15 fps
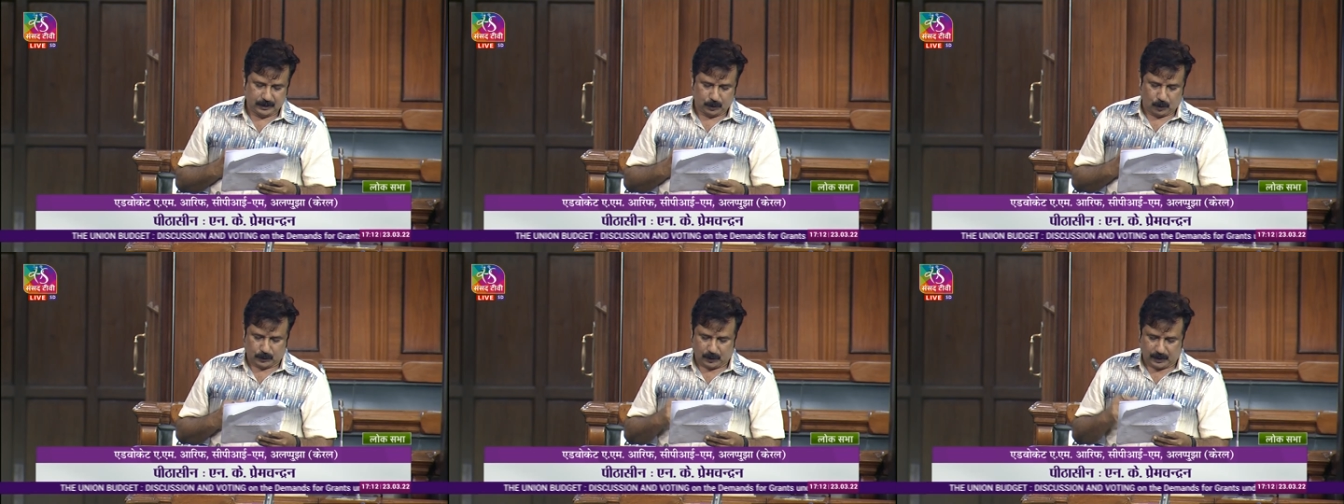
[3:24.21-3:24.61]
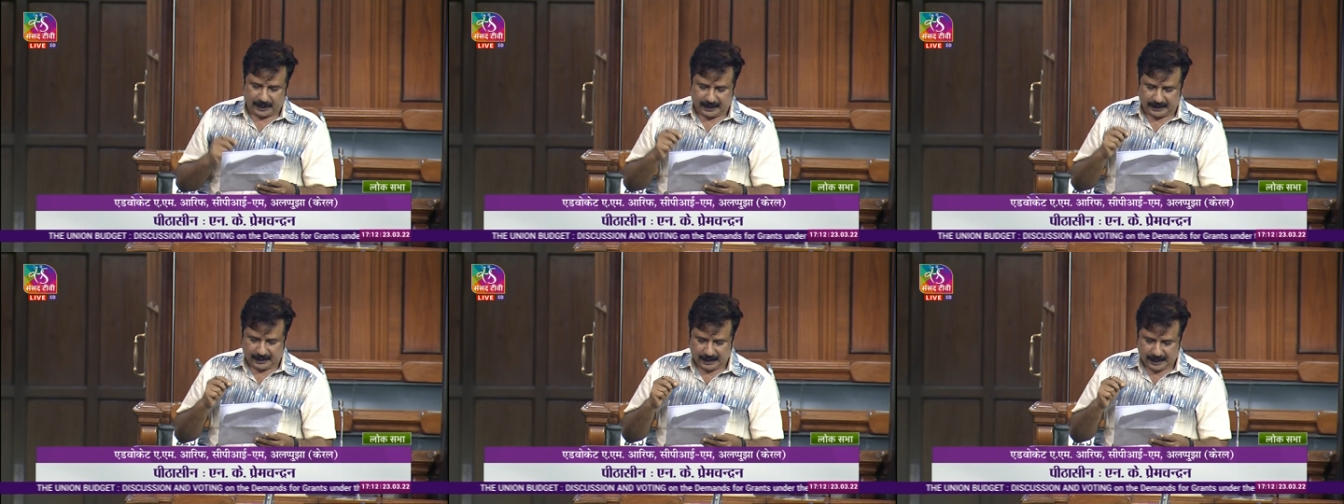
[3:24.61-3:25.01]
Not
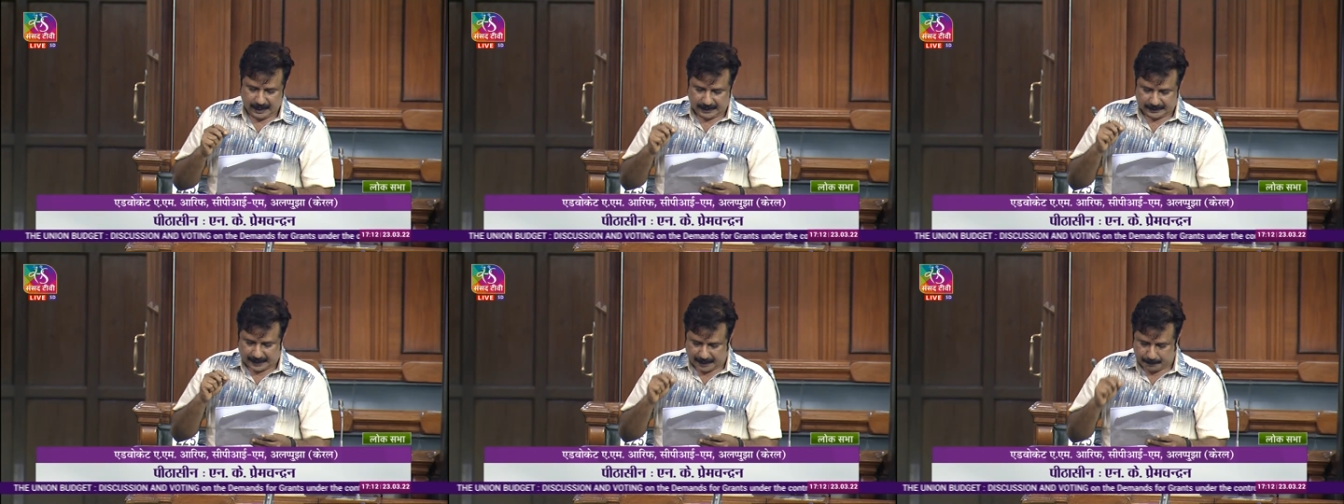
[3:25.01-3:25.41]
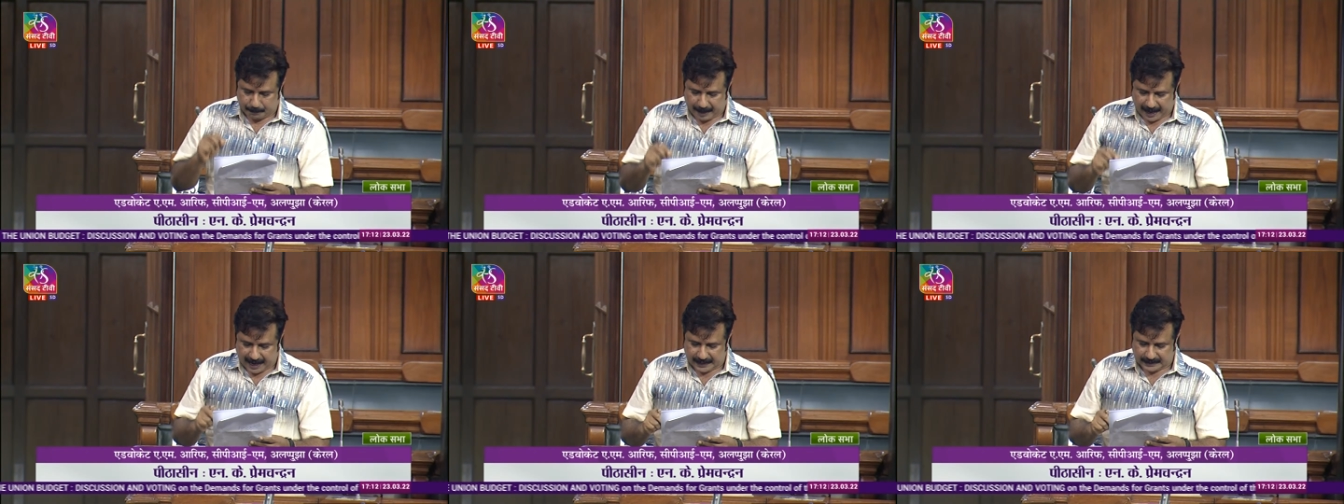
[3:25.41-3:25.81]
only
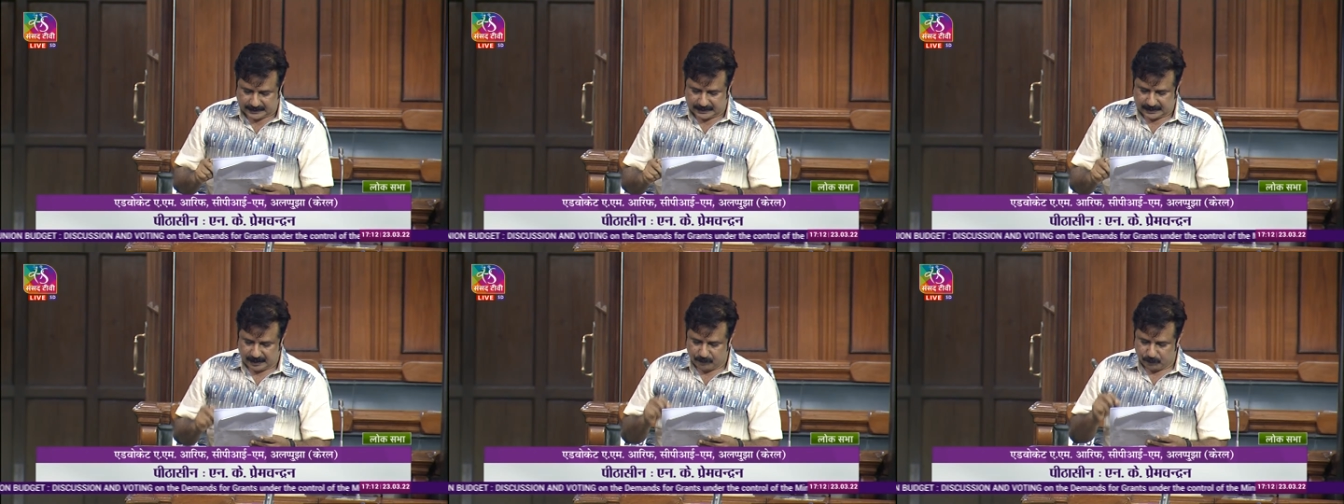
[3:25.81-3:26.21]
that banks